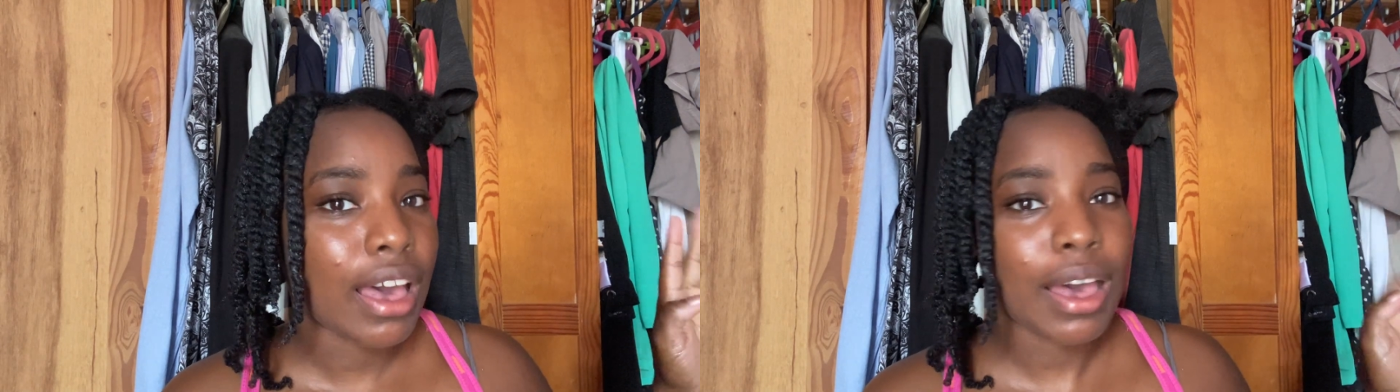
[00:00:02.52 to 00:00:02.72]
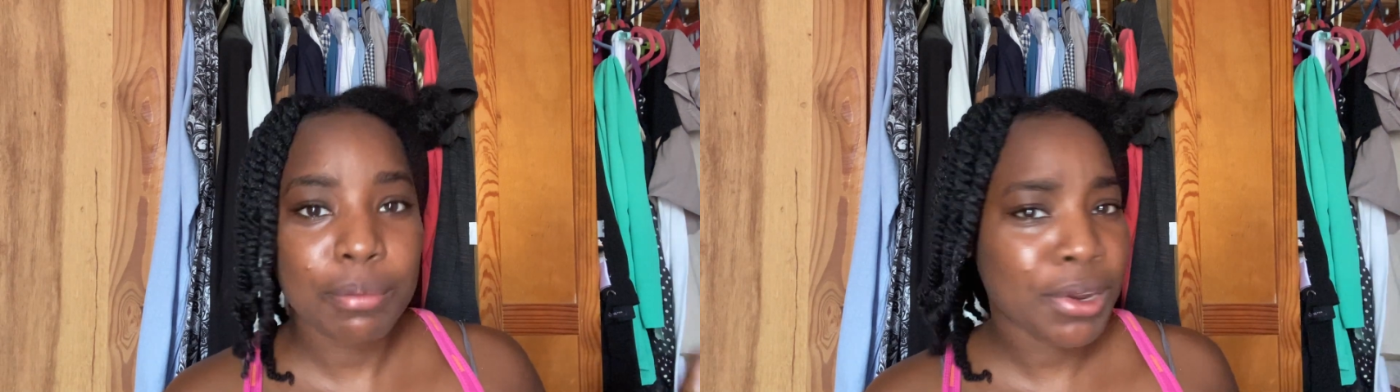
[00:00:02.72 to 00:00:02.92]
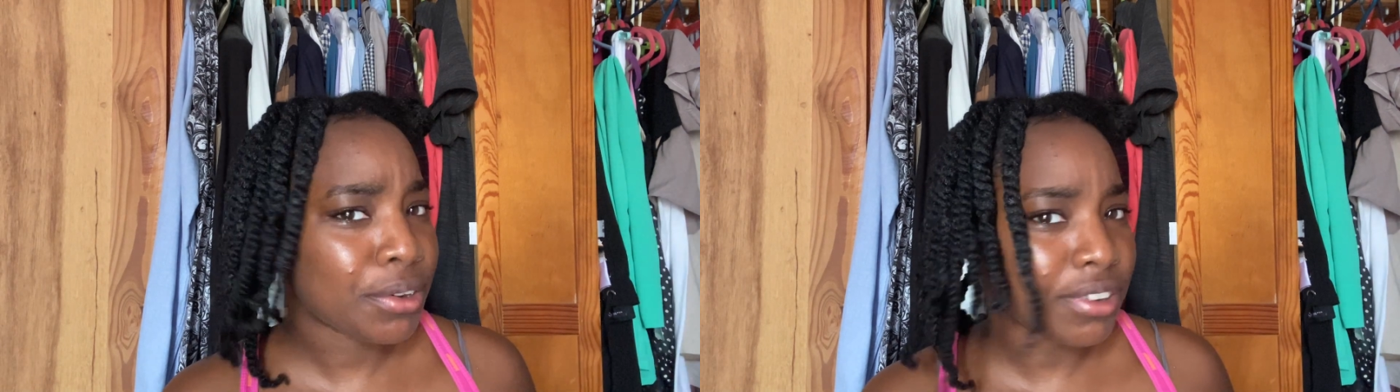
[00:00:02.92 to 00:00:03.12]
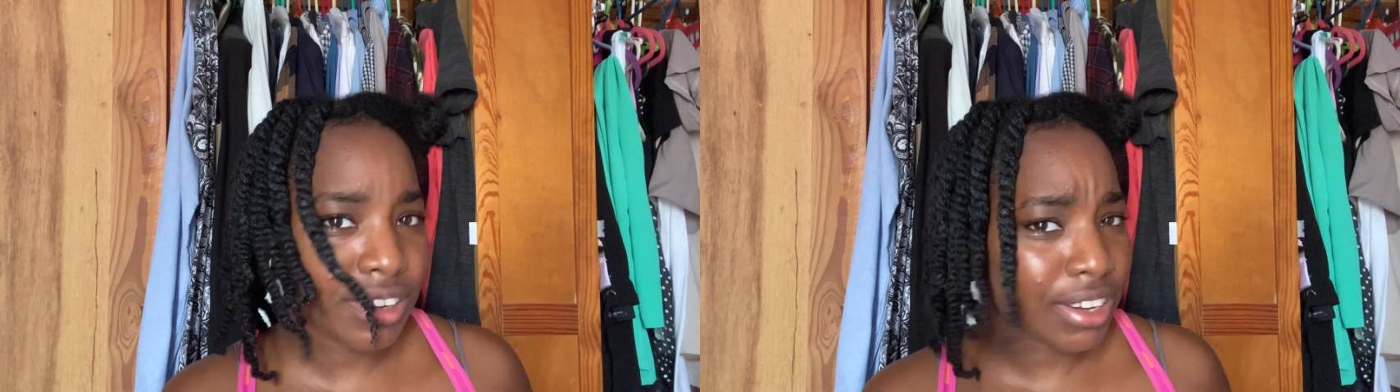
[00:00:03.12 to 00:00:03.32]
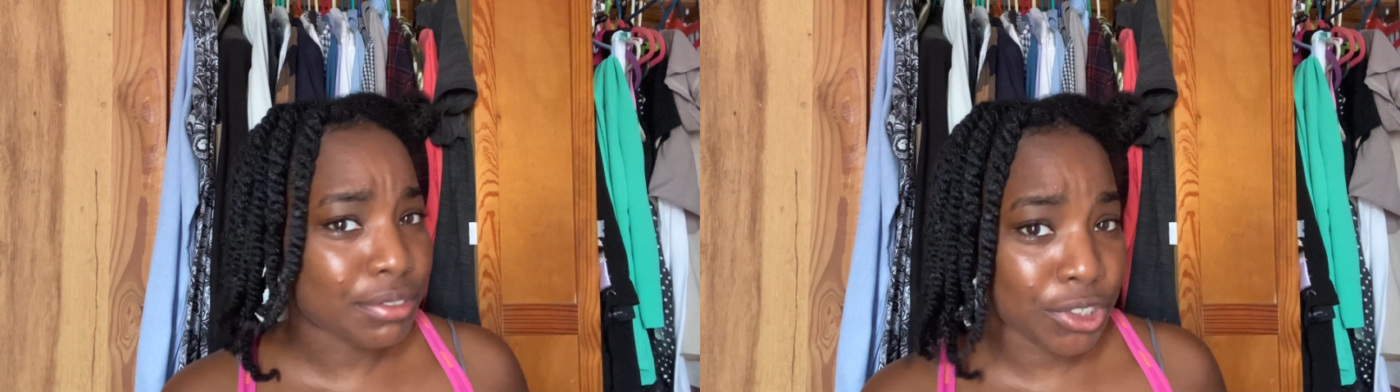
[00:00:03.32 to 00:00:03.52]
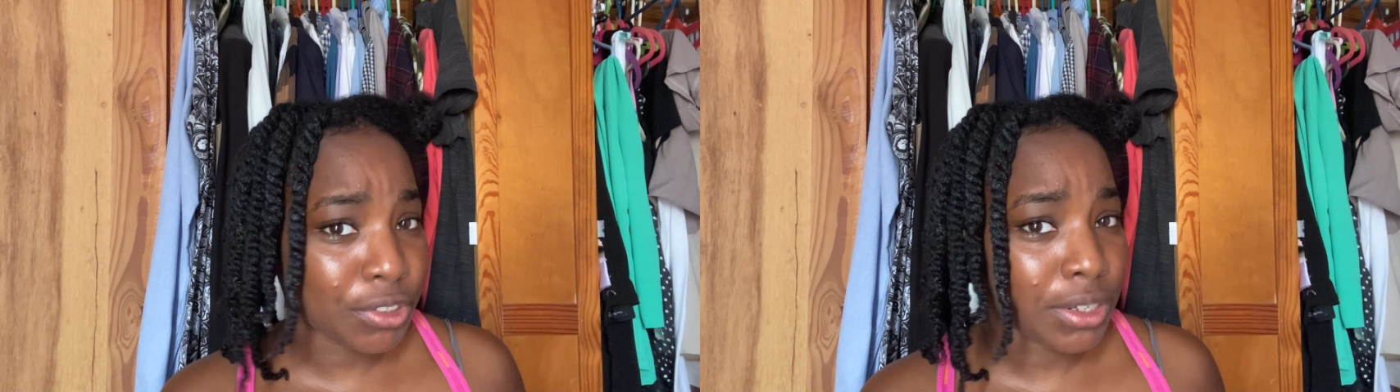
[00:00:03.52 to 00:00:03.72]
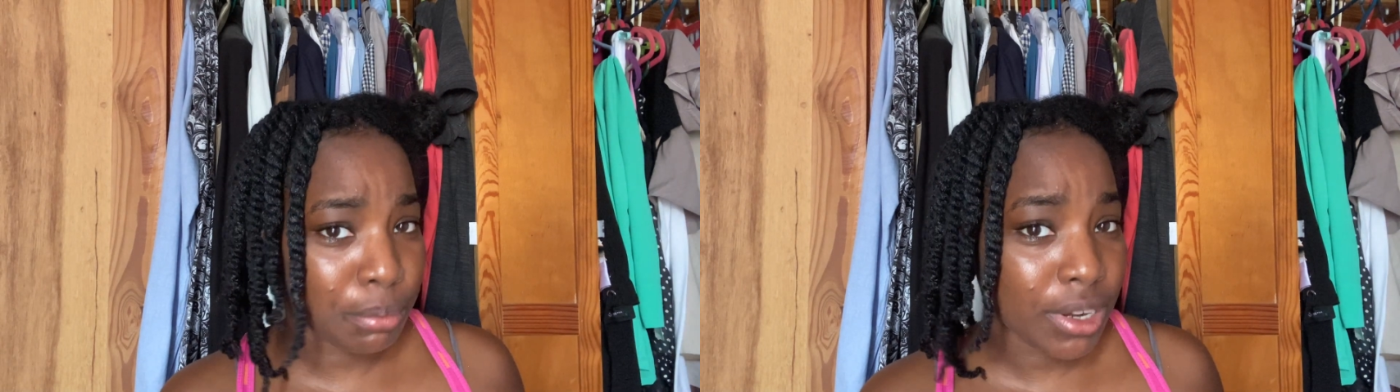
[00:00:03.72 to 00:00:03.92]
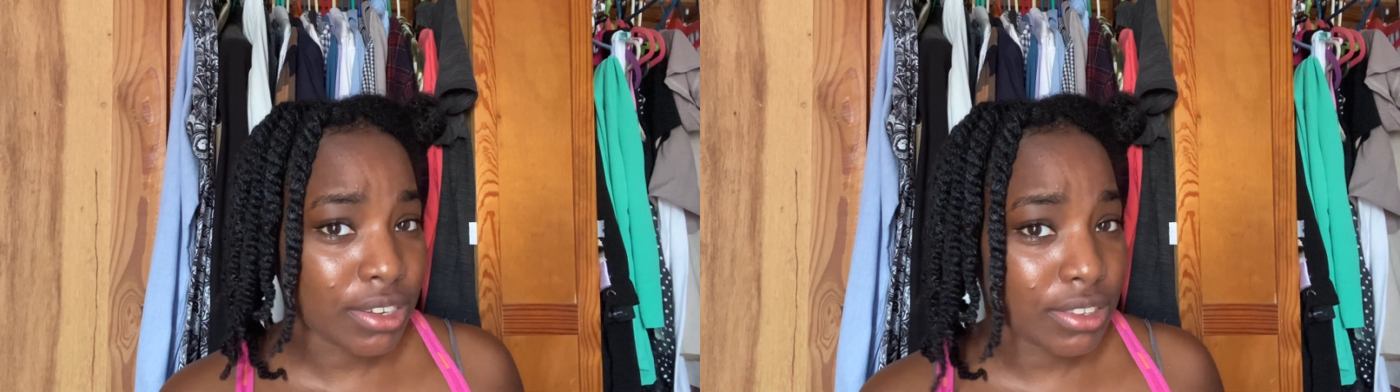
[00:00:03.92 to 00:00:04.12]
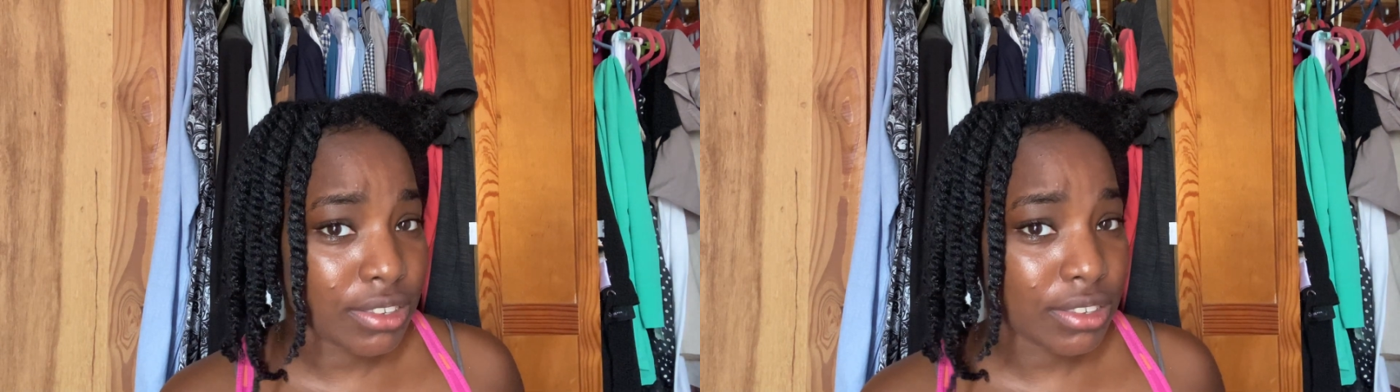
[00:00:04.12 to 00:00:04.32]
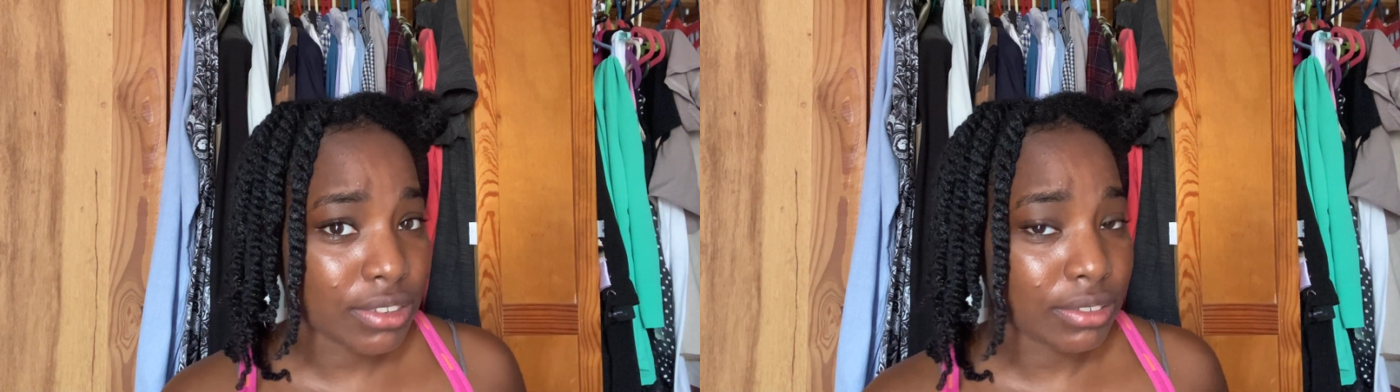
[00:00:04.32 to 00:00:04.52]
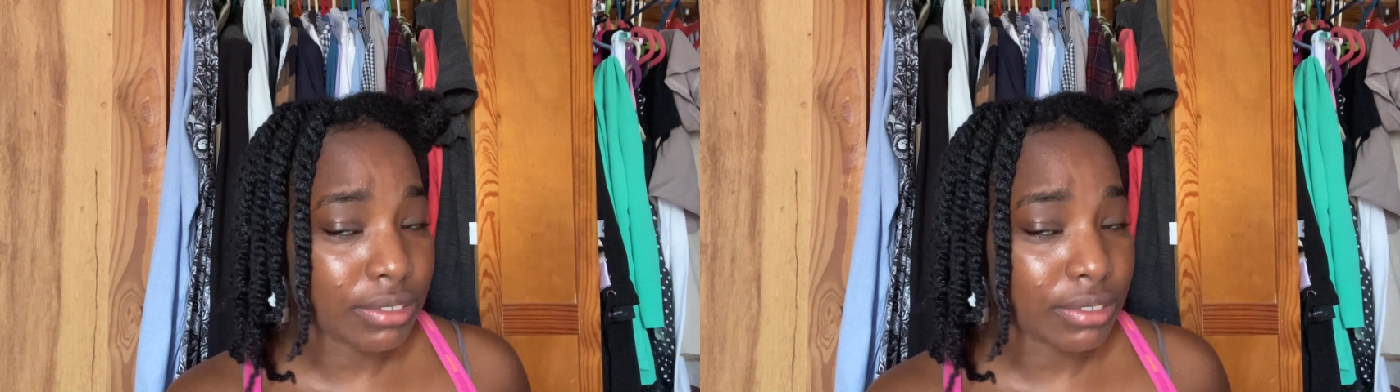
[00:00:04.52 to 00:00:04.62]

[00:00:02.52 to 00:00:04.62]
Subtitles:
I'm not gonna have straight parts.